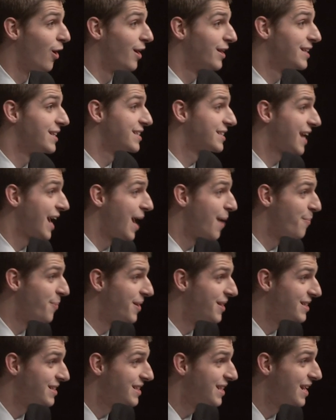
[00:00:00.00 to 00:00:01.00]
on this
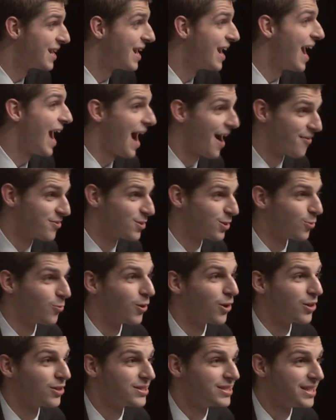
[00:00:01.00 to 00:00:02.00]
campus after the
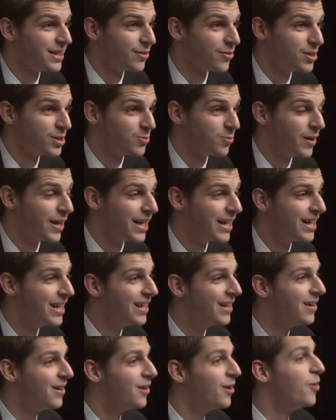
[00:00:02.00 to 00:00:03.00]
World Series win.
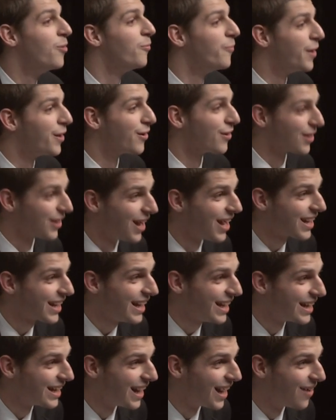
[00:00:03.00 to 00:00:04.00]
We were
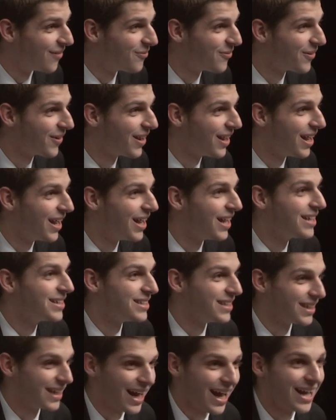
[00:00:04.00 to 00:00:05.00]
lucky enough
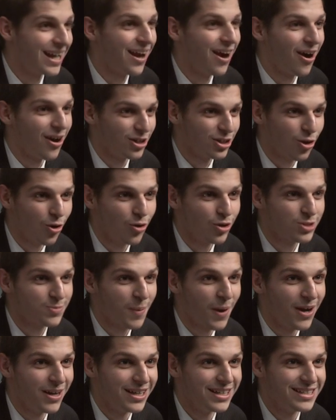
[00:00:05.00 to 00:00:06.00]
to get our
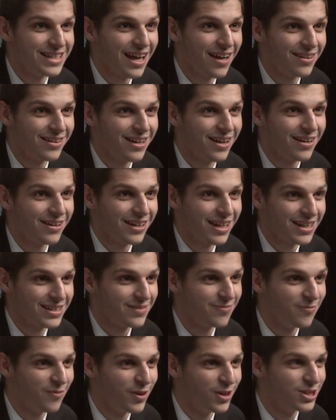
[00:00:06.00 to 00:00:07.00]
correspondents out there to get
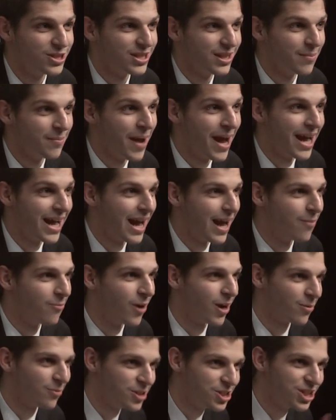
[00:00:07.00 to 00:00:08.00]
some footage of the mayhem.
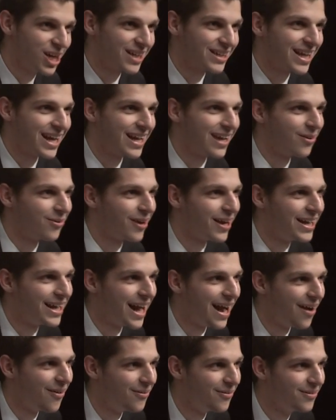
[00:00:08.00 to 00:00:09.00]
Why don't we check that out right
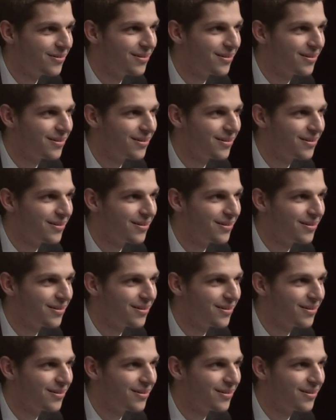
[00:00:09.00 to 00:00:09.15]
now?